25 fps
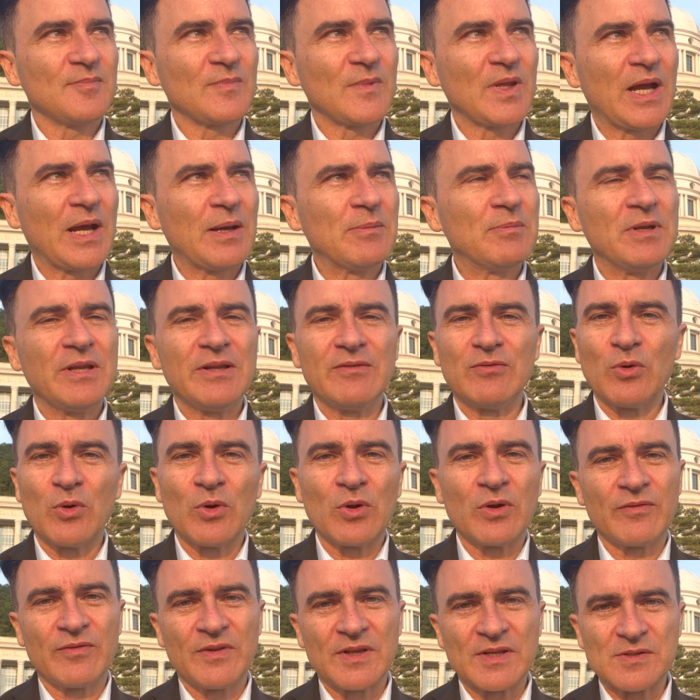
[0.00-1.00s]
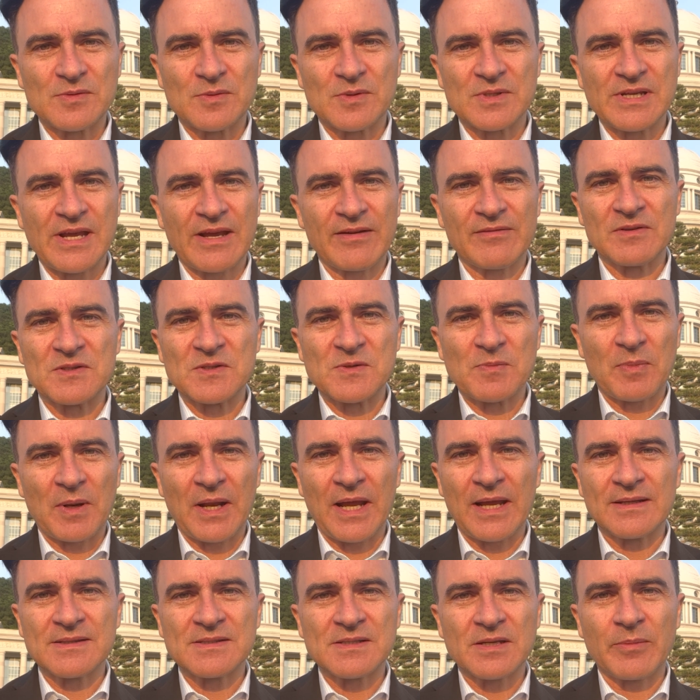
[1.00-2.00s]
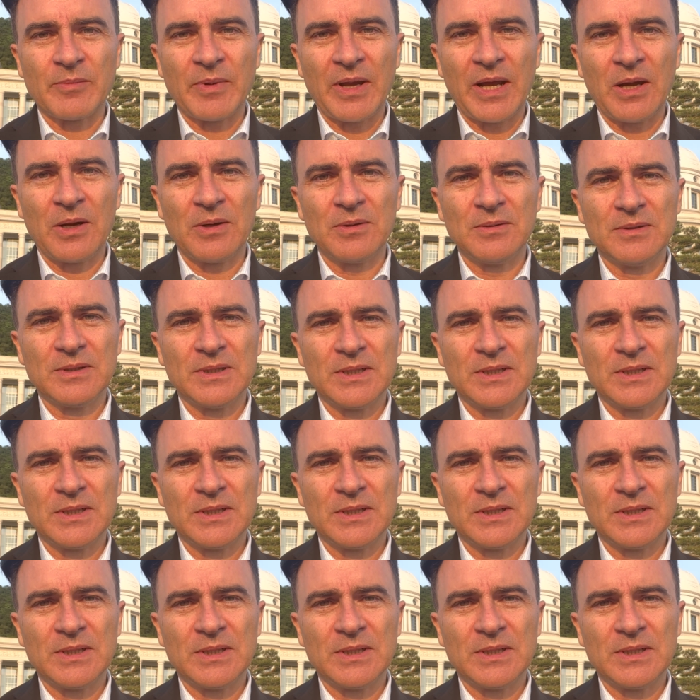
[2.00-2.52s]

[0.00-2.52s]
I believe all of this was heaven's plan somehow.